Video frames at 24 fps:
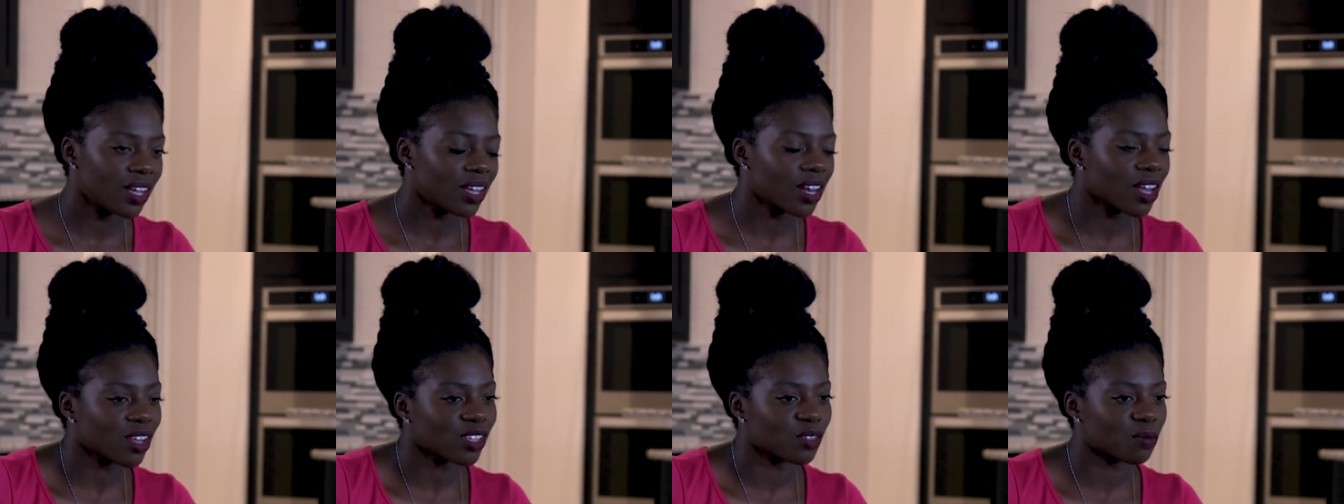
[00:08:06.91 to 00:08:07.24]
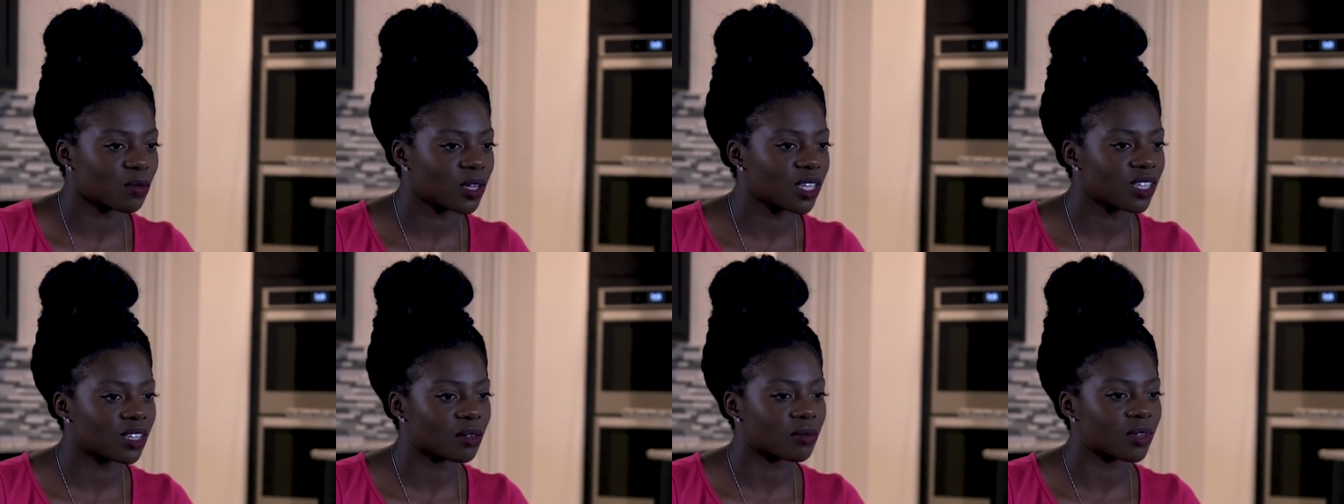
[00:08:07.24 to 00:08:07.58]
And I was
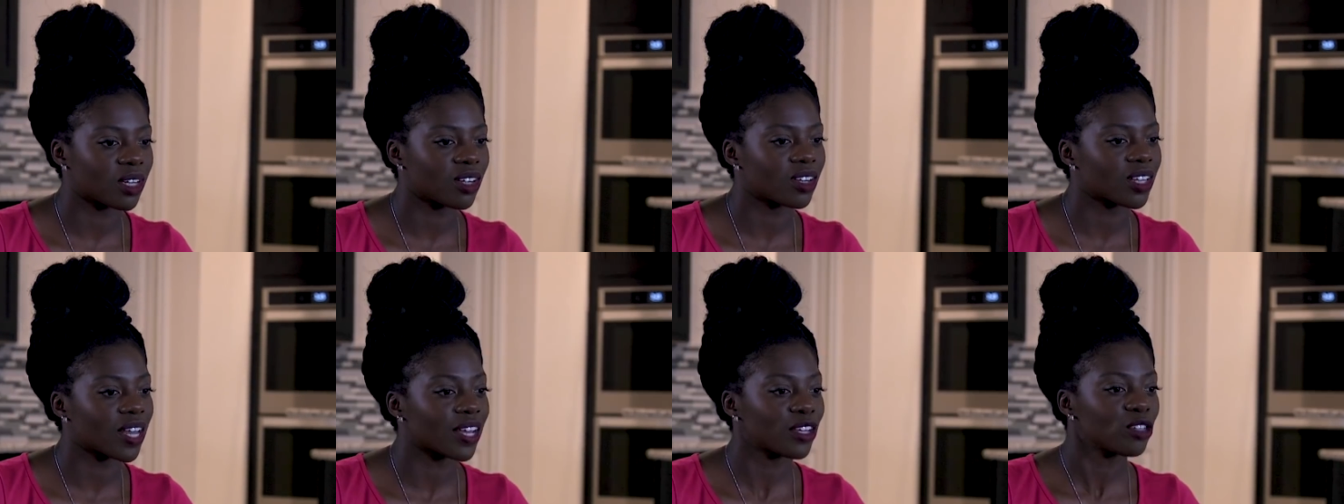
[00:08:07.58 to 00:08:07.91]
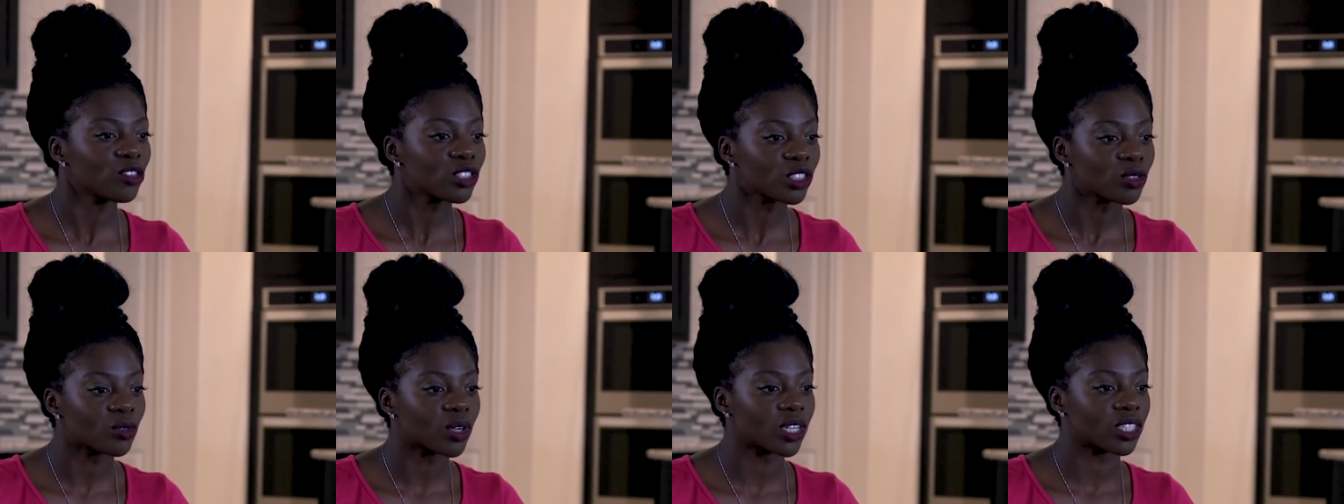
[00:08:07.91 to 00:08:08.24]
beating them and they were like,
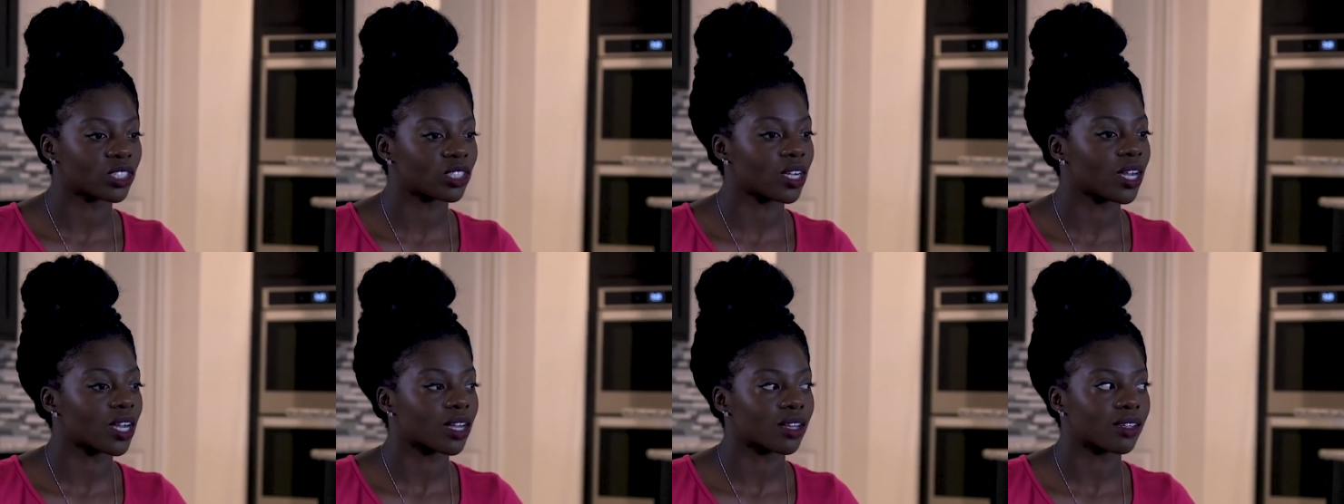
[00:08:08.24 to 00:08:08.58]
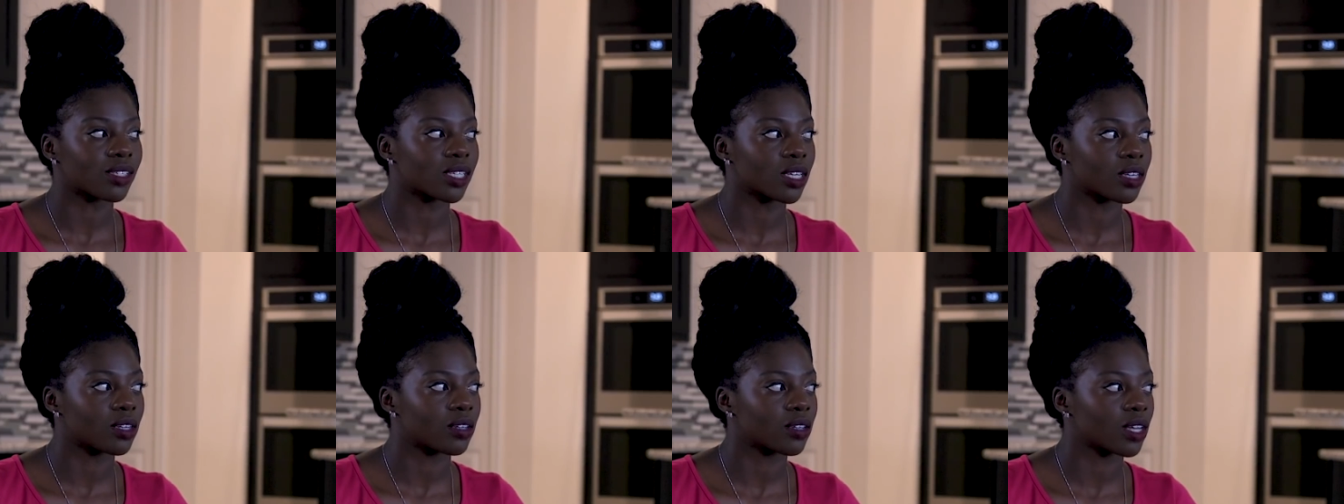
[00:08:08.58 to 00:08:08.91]
you should run track.
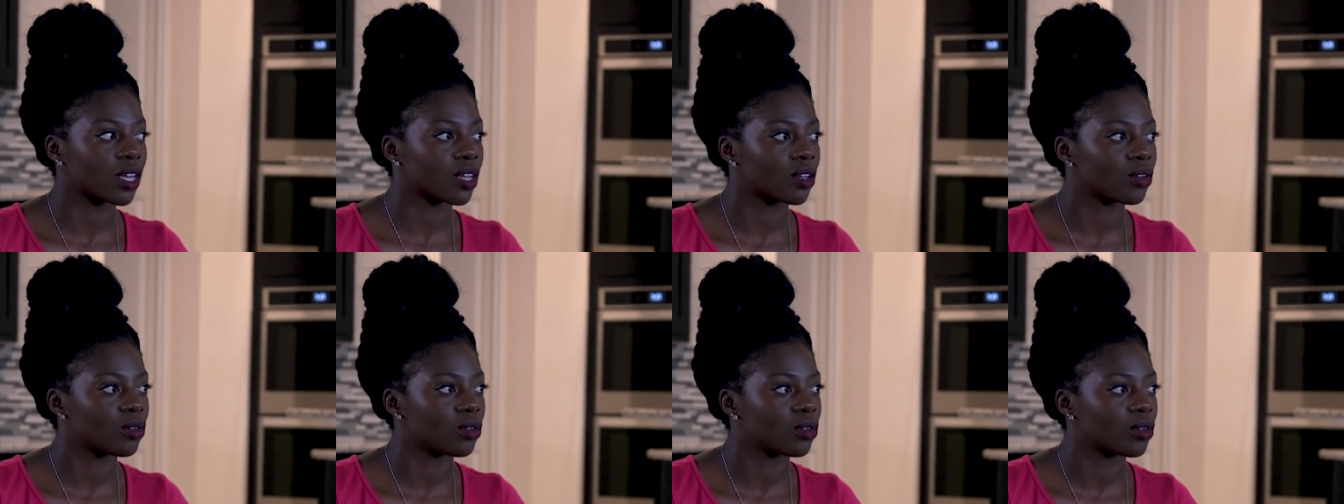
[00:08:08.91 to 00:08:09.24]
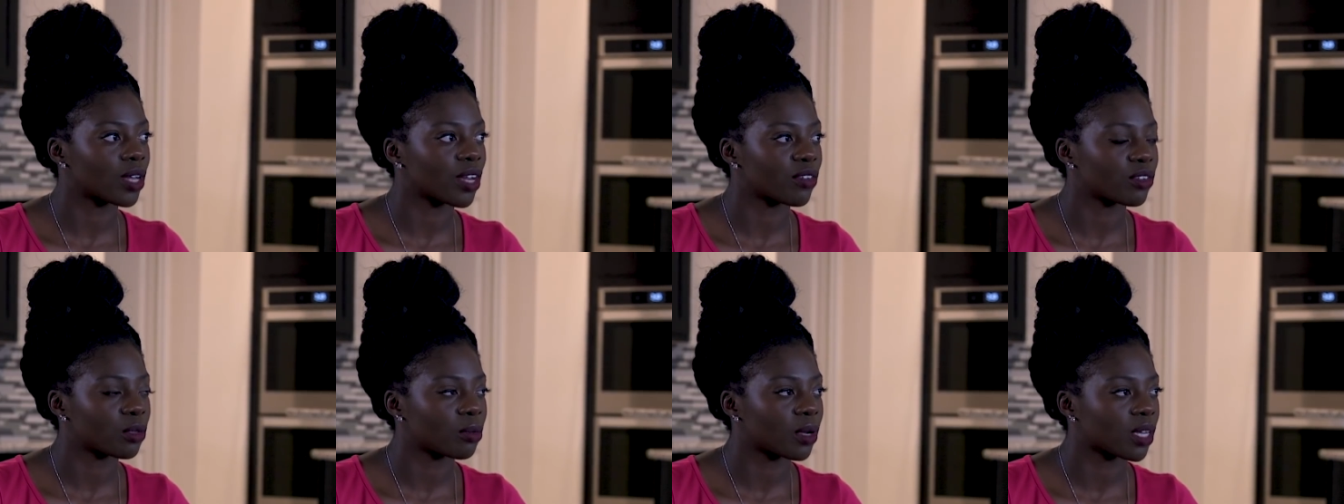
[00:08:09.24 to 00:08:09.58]
I was like, okay,
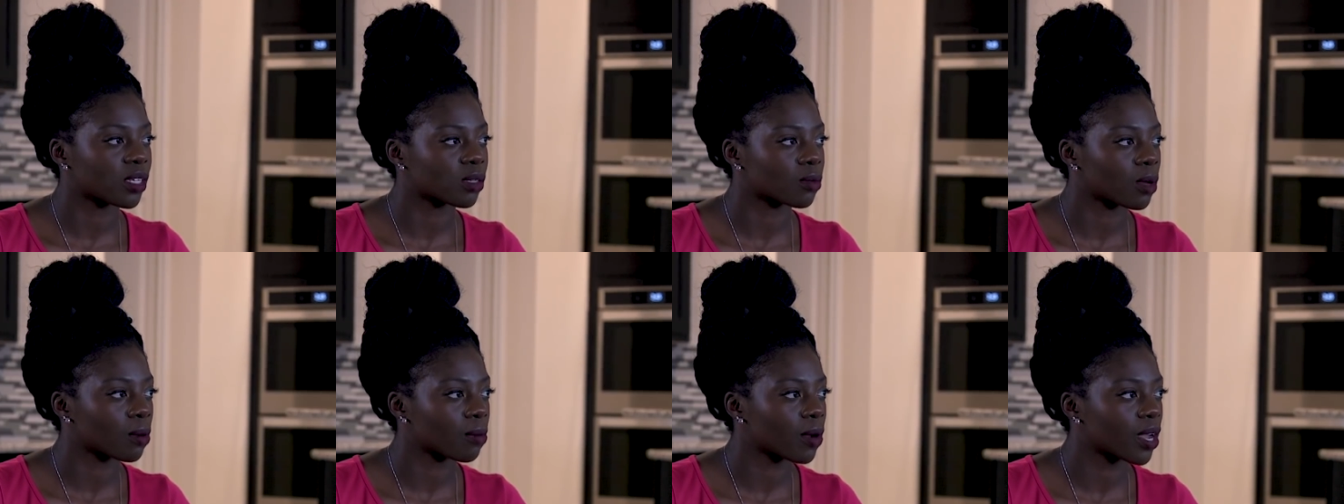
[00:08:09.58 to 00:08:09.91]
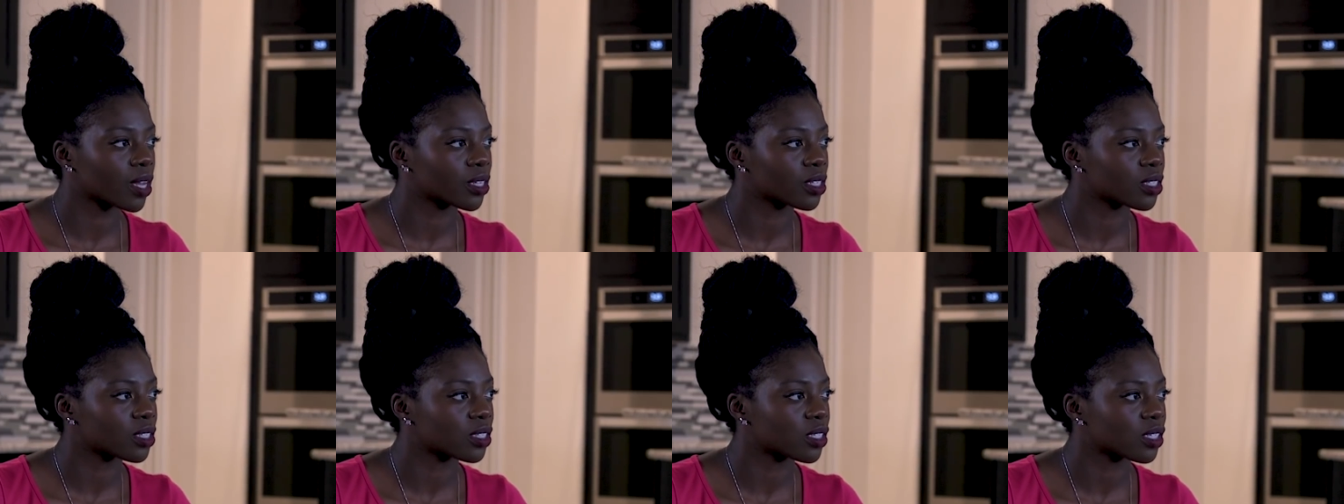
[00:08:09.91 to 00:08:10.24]
cool, after basketball
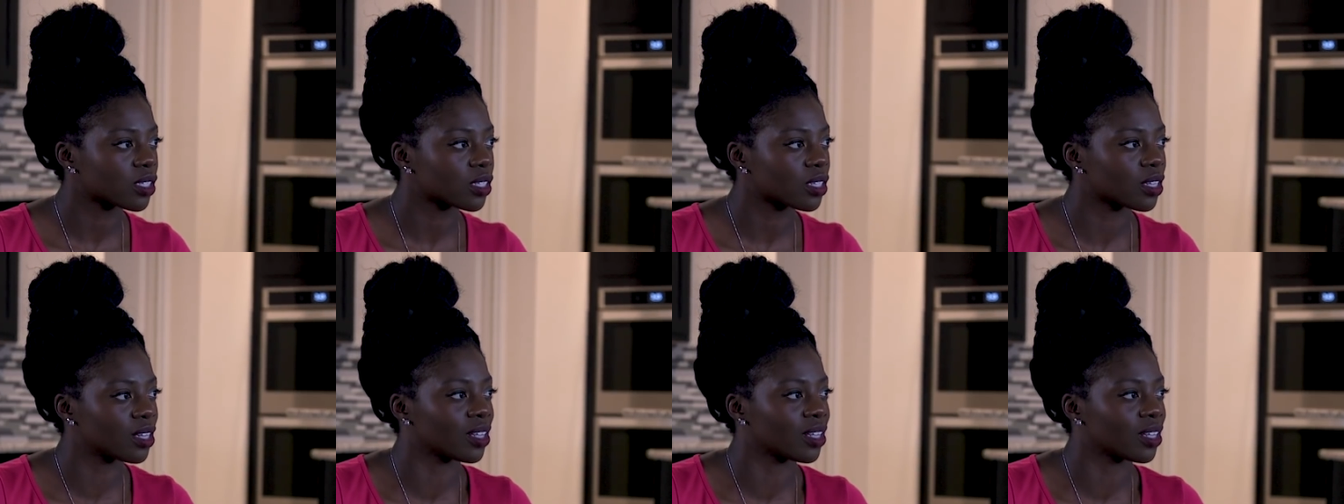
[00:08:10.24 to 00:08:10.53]
practice.